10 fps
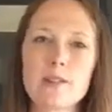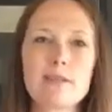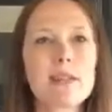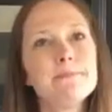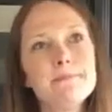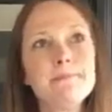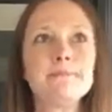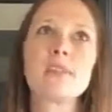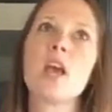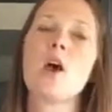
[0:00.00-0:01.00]
So I was
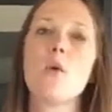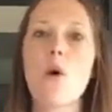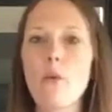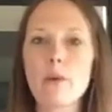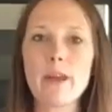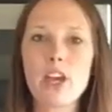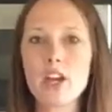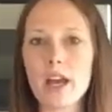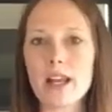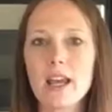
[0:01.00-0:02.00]
like, what would be
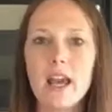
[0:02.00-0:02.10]
good?